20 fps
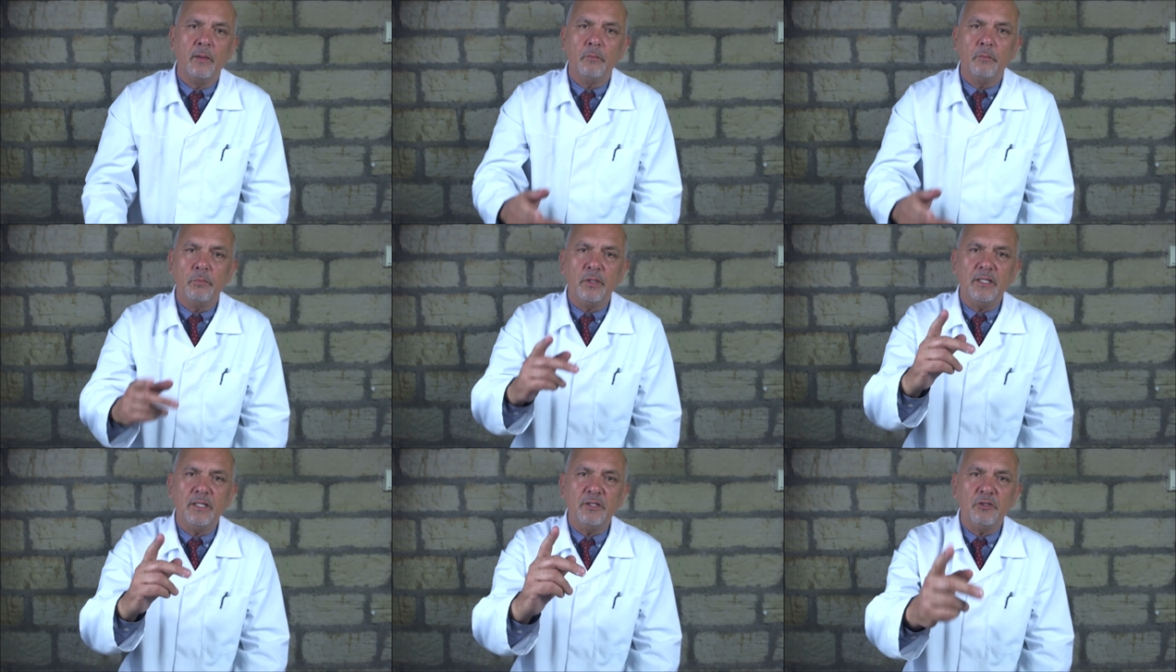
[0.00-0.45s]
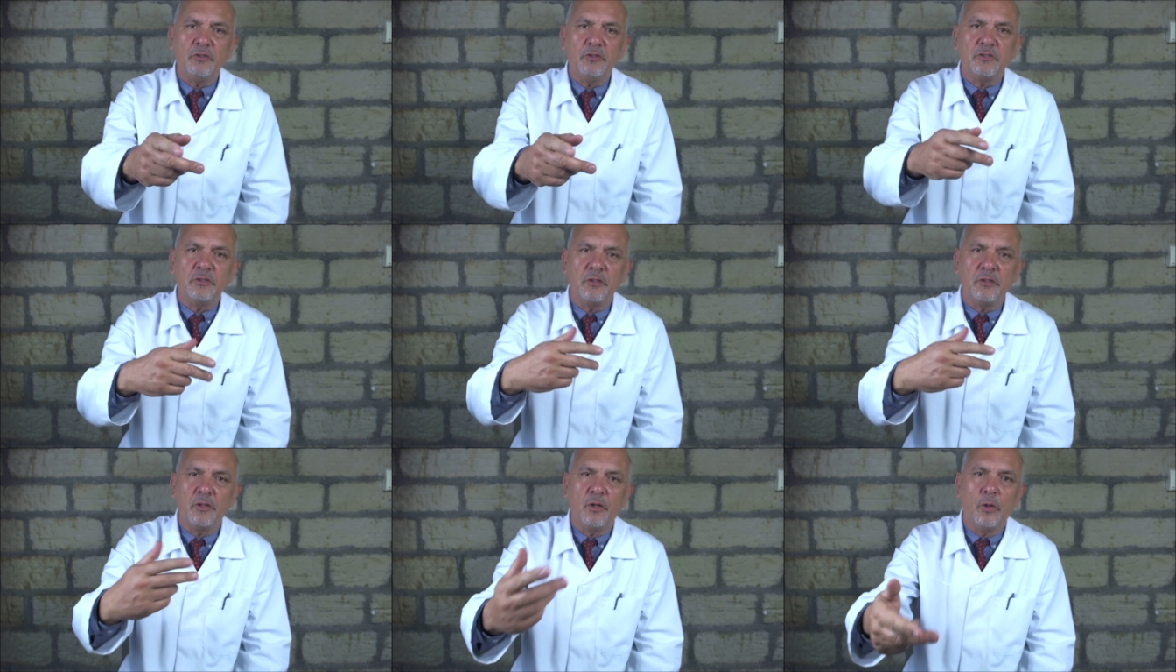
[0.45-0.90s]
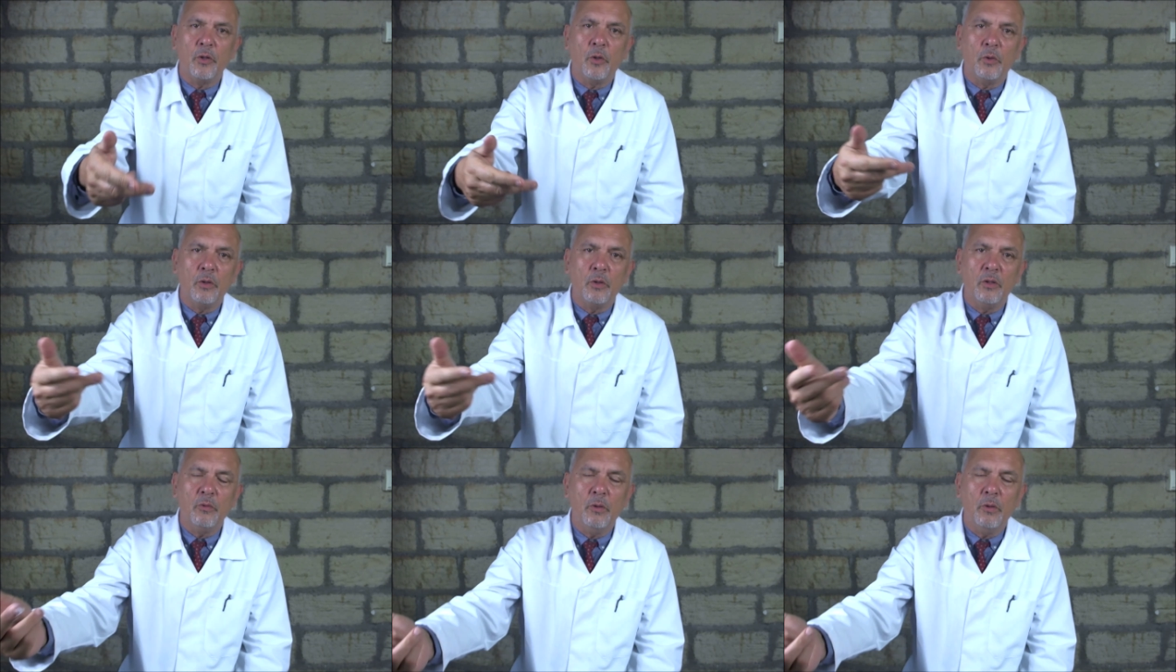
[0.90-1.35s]
But it doesn't go
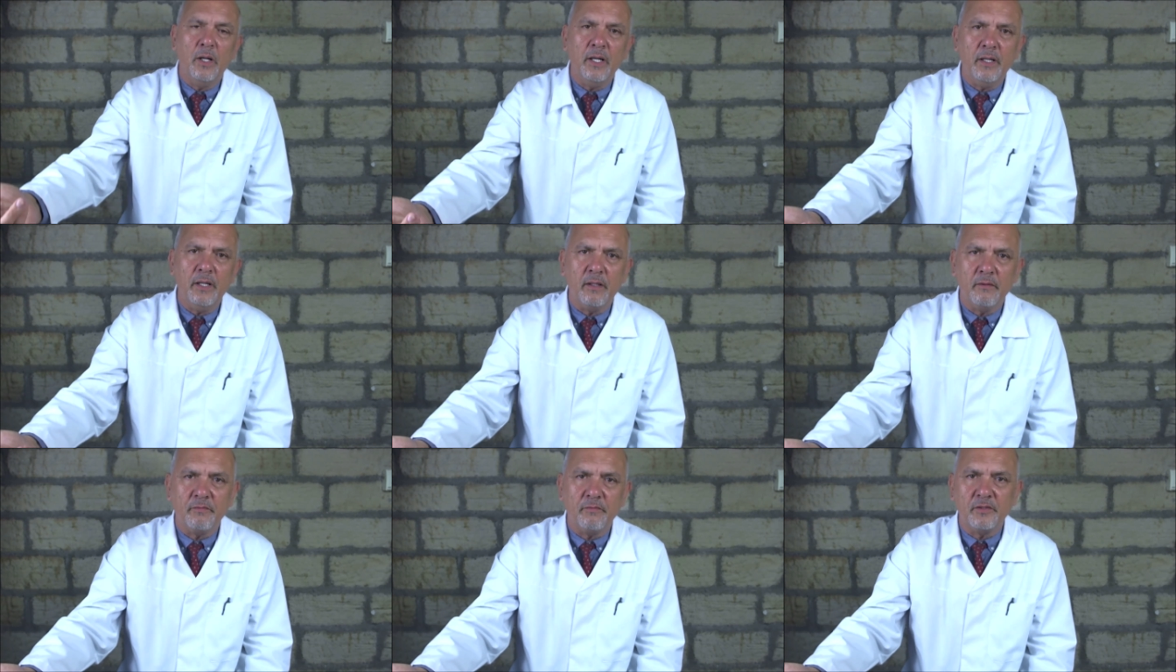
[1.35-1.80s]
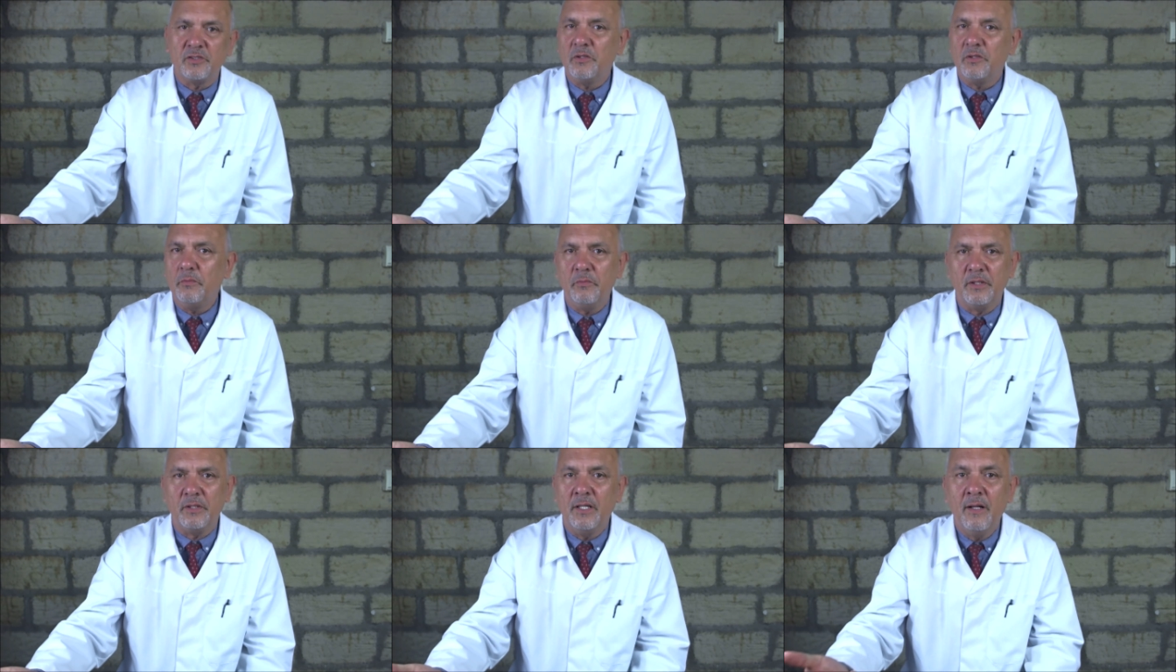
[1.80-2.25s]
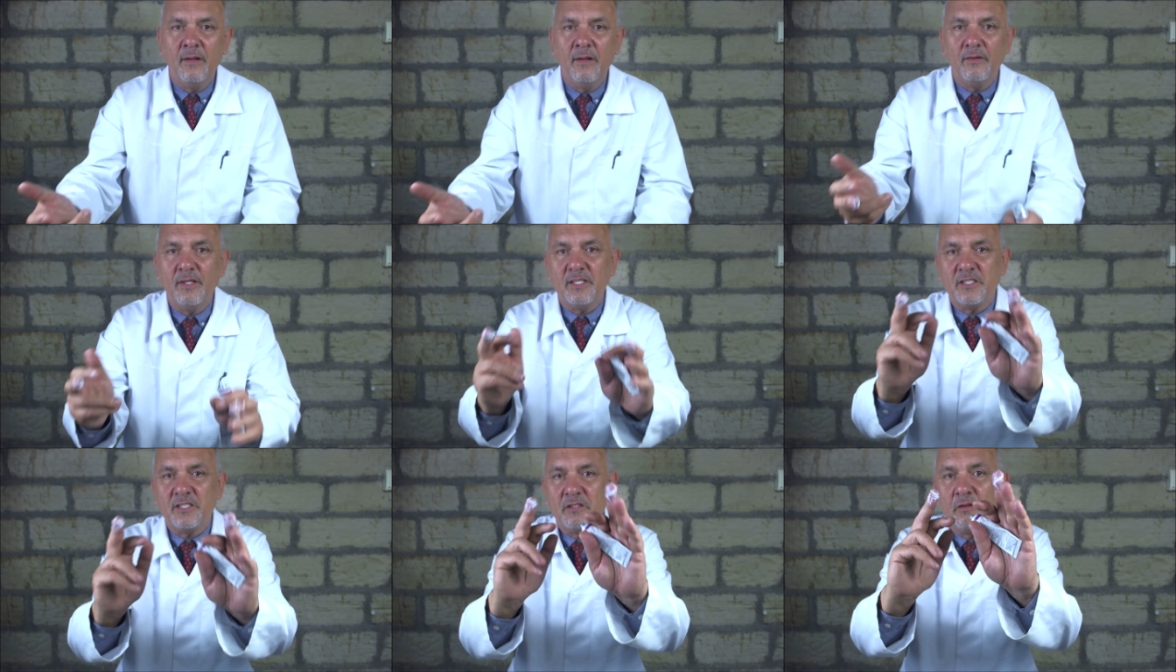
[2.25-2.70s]
away for some reason.
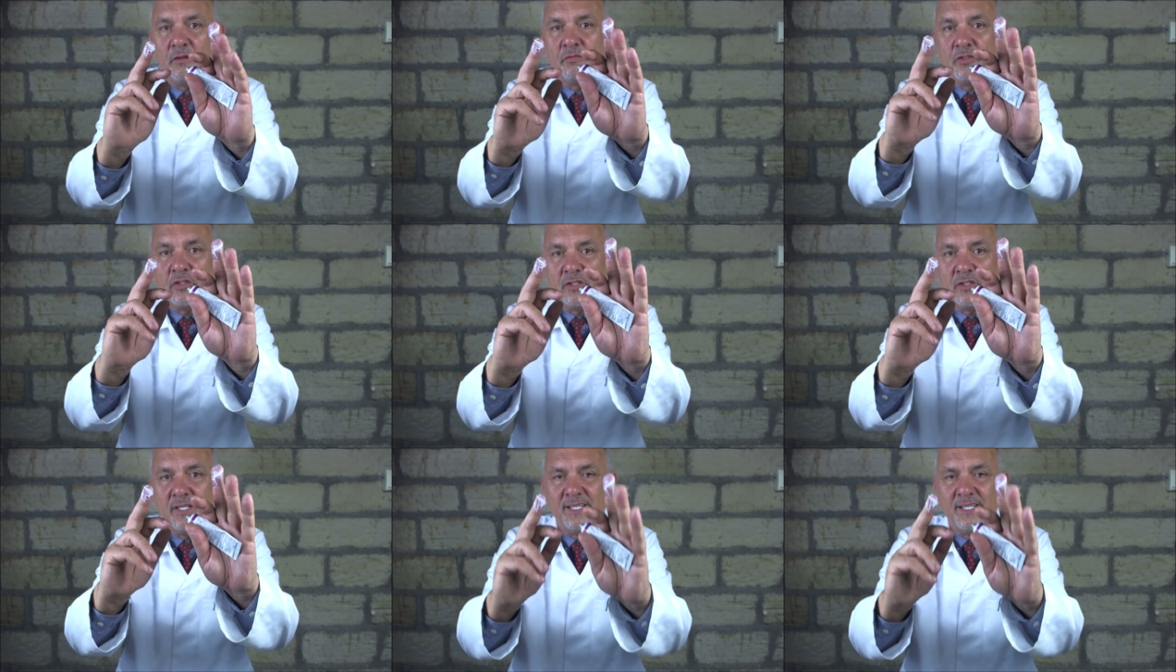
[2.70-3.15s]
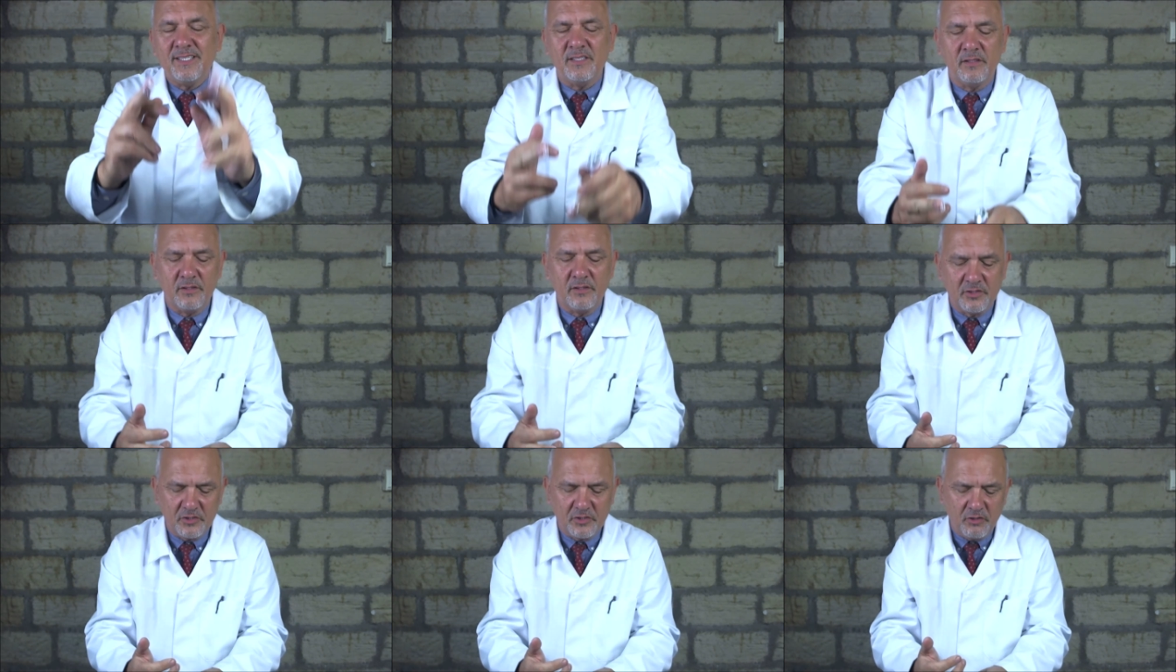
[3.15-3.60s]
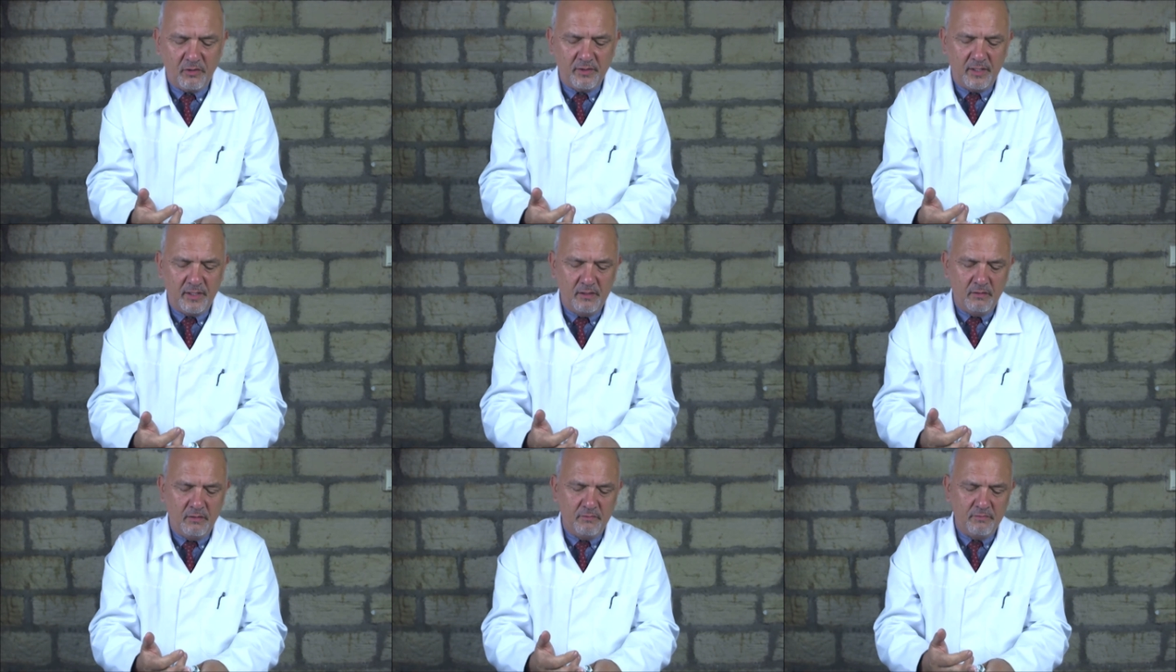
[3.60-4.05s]
This stuff just isn't strong
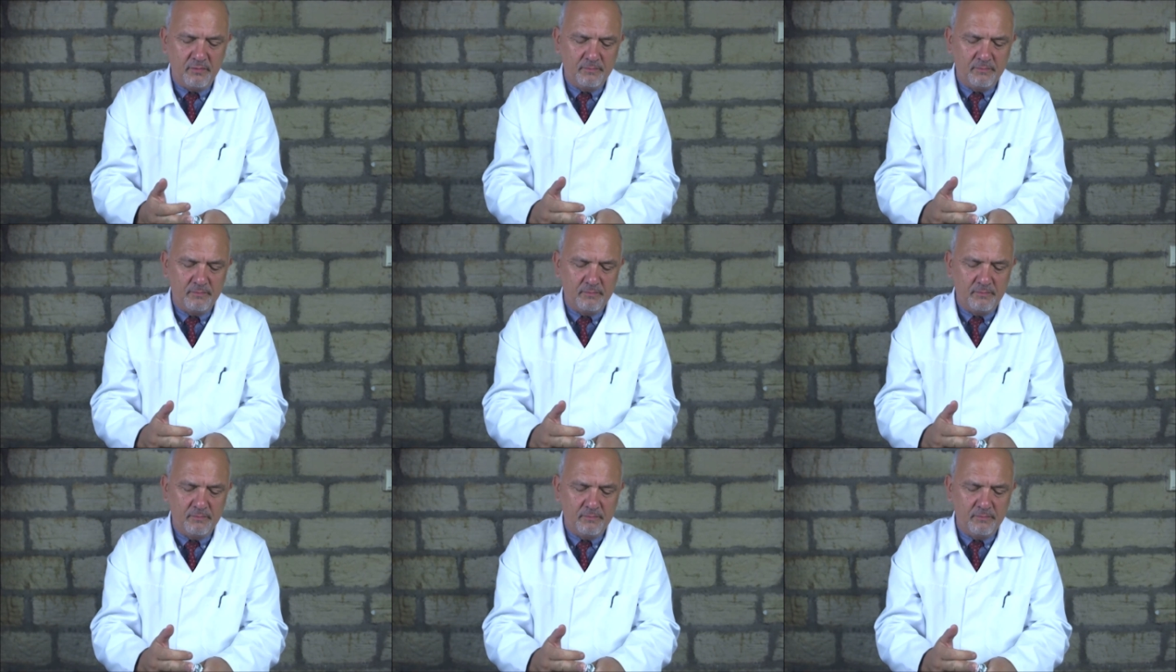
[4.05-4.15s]
enough.